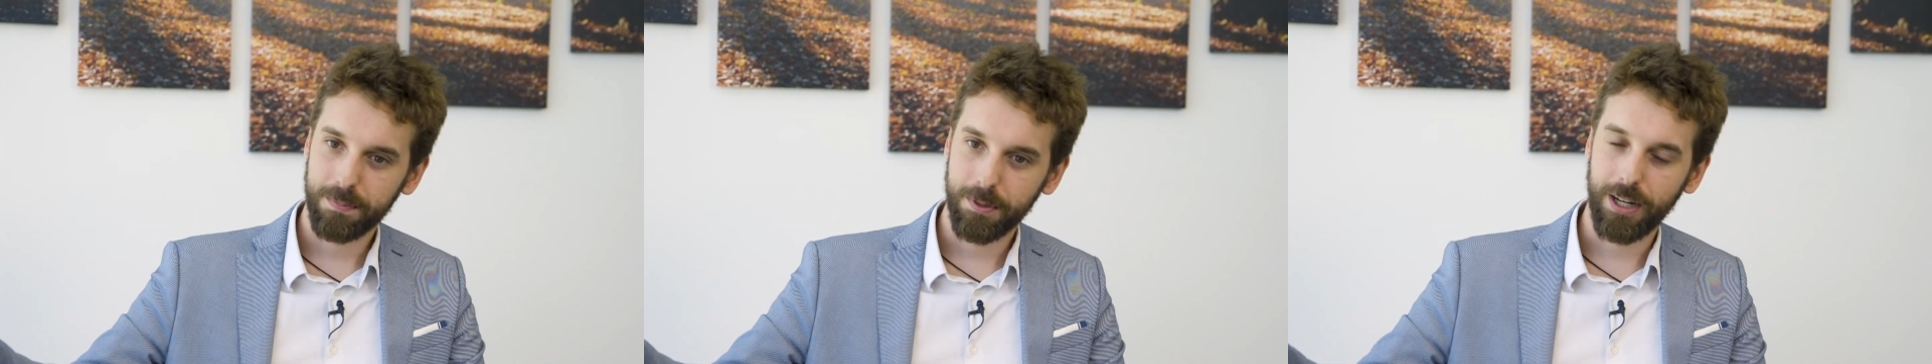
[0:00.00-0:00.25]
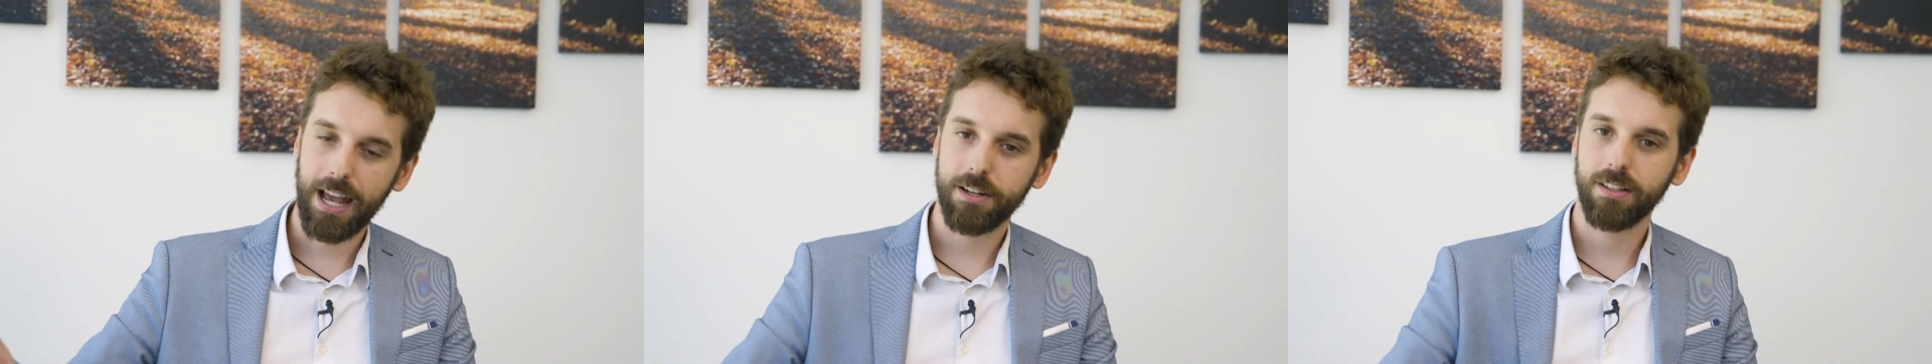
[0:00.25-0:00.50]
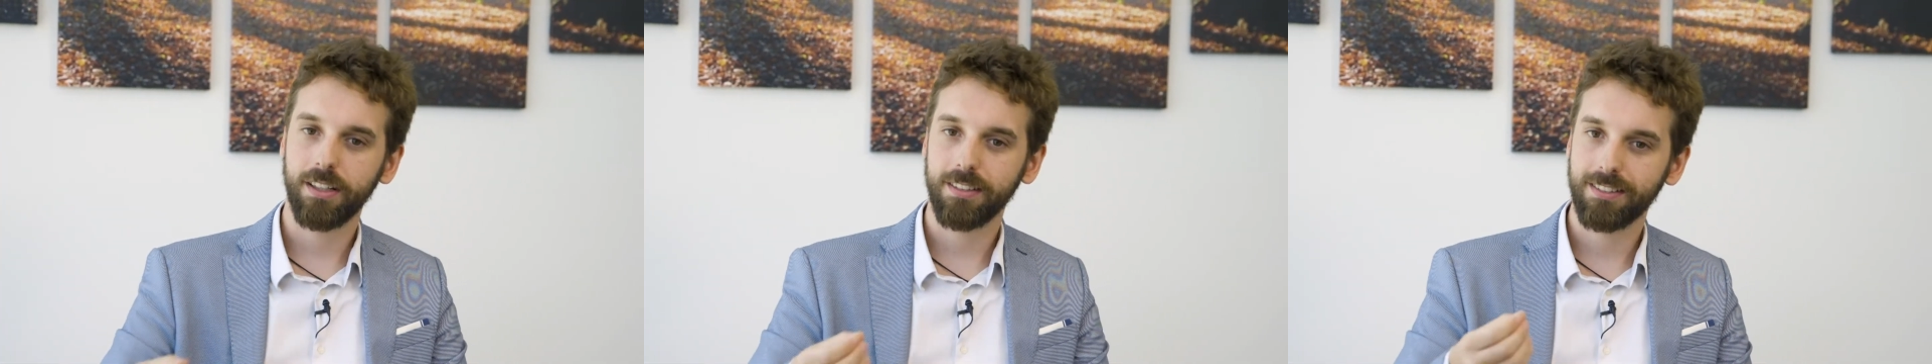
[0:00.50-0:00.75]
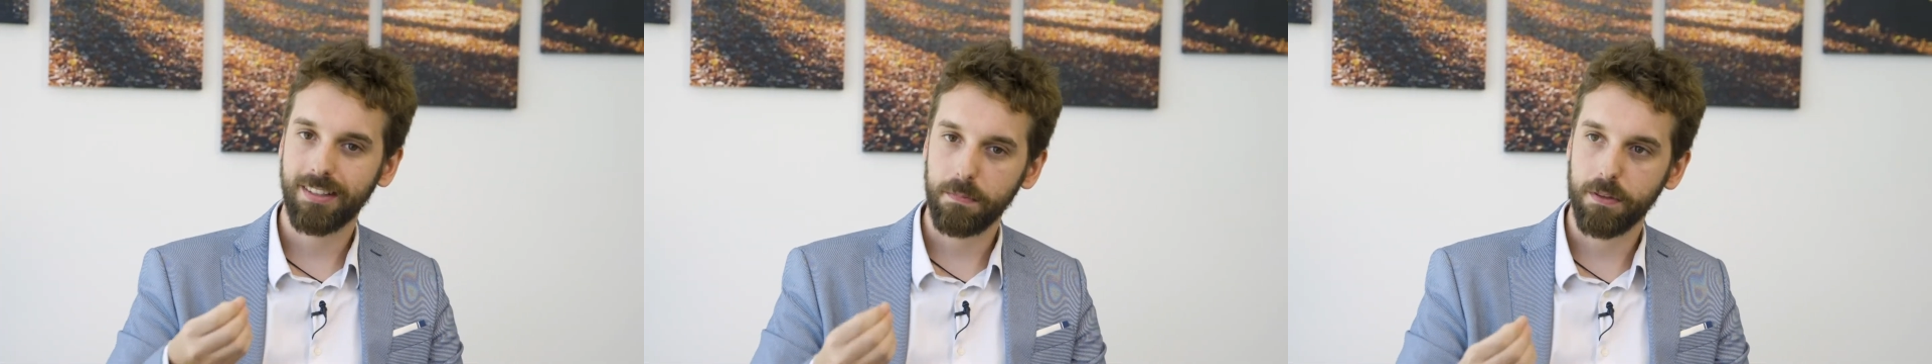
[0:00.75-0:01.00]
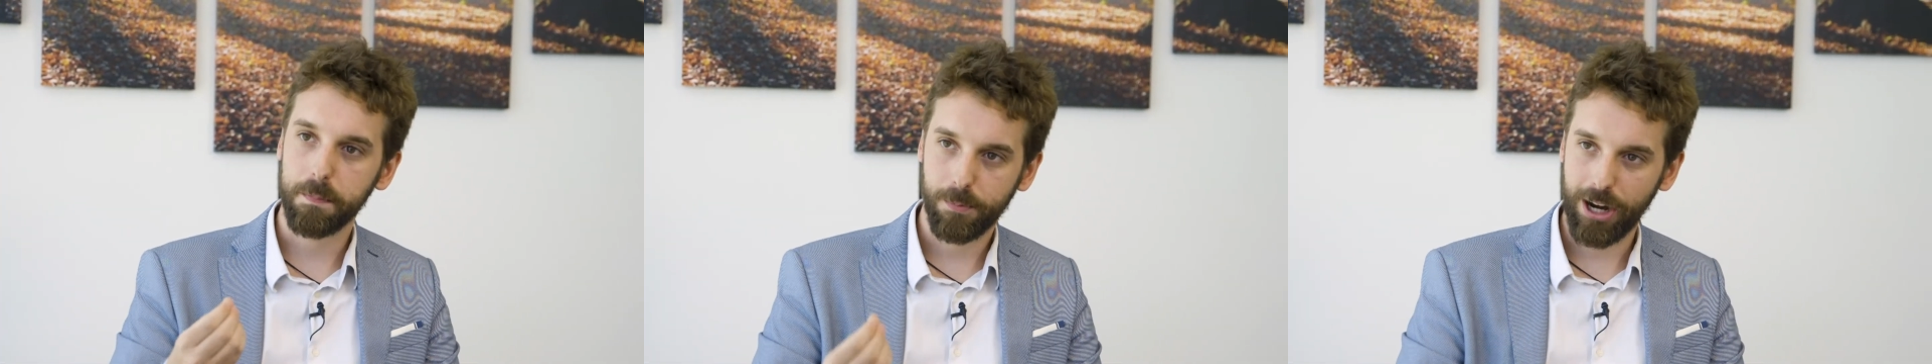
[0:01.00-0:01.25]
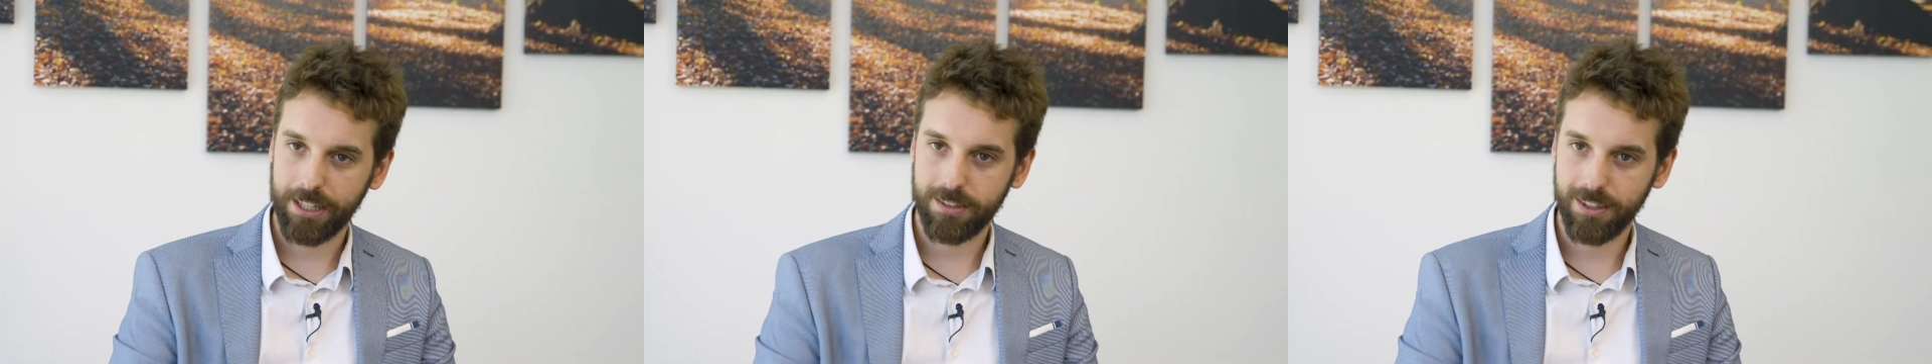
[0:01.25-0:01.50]
but actually as something
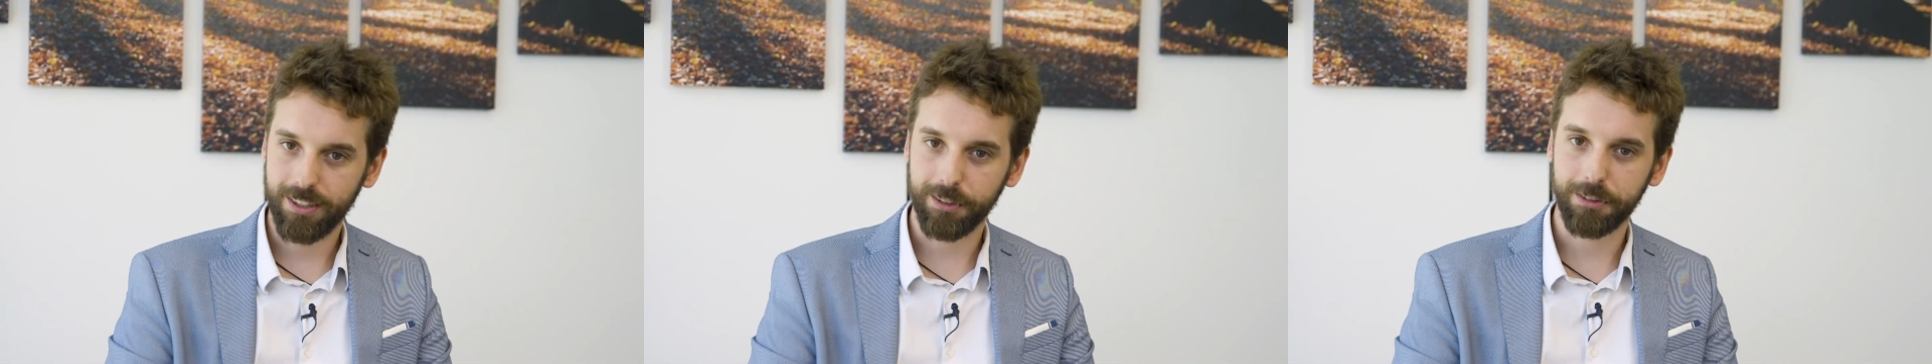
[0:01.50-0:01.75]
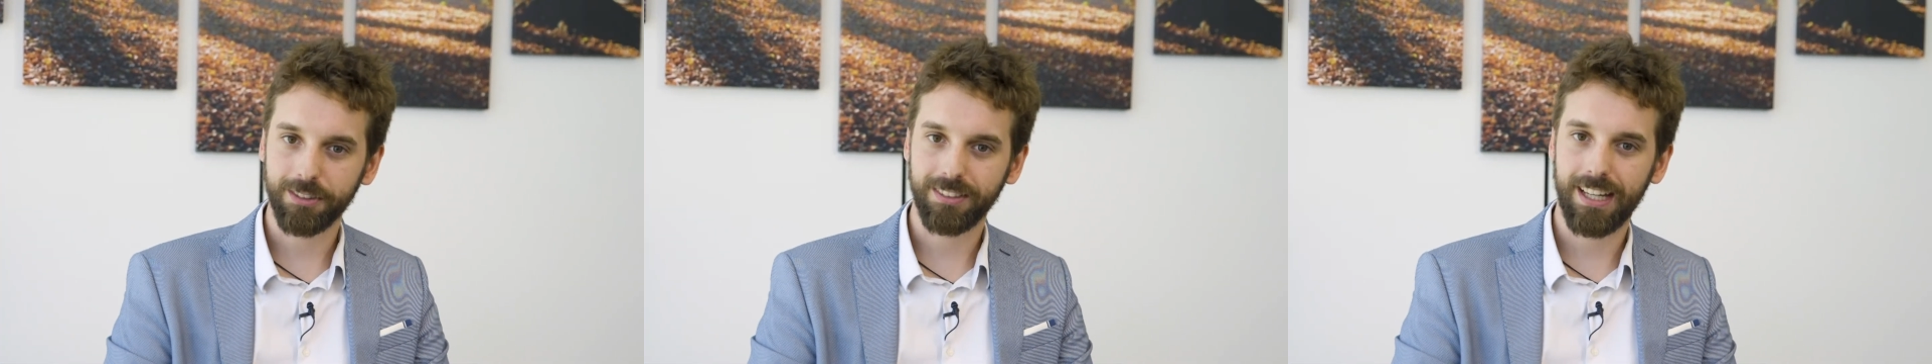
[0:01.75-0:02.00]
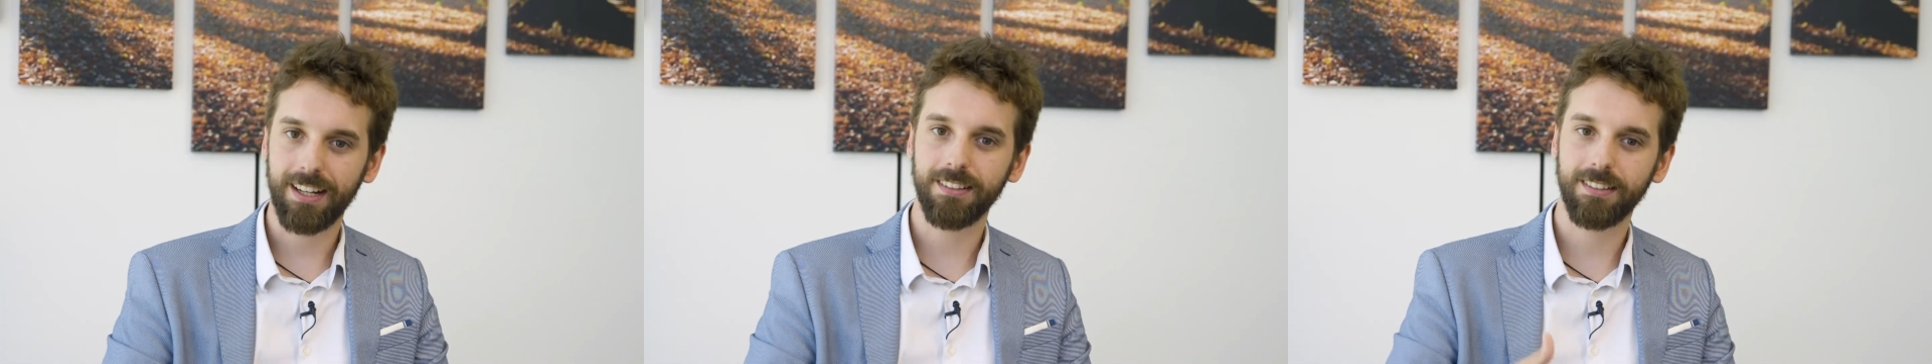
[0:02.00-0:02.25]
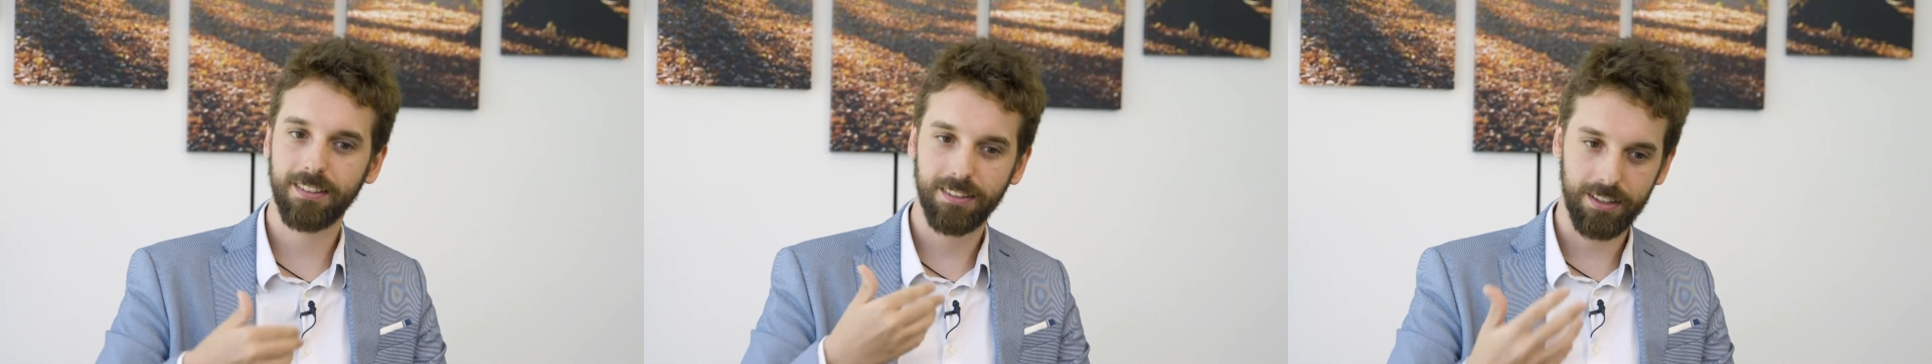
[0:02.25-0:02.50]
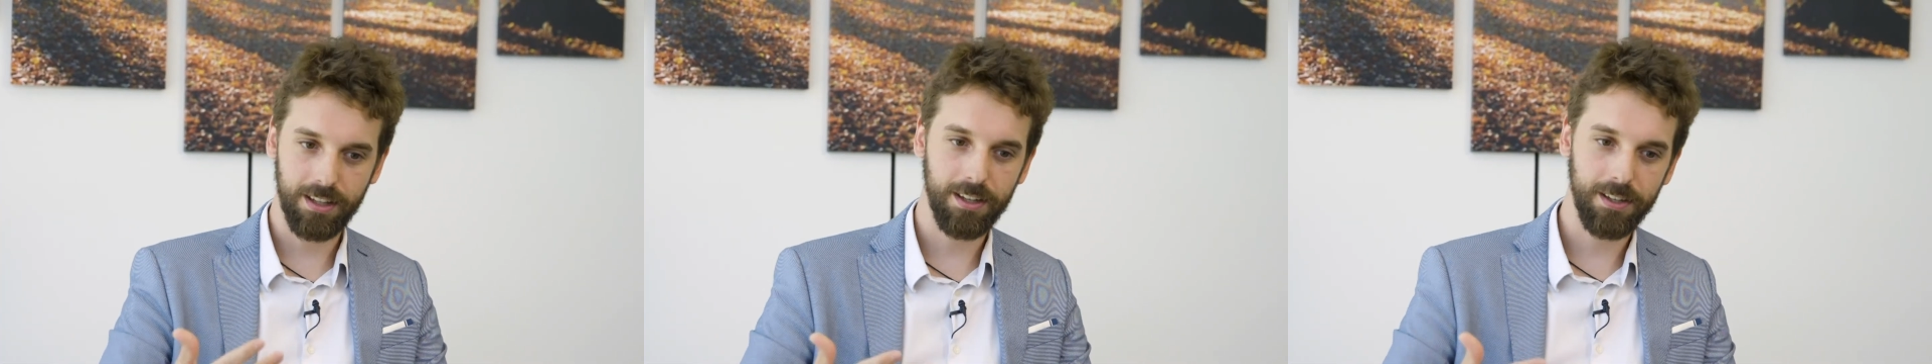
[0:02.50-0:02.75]
practical that it's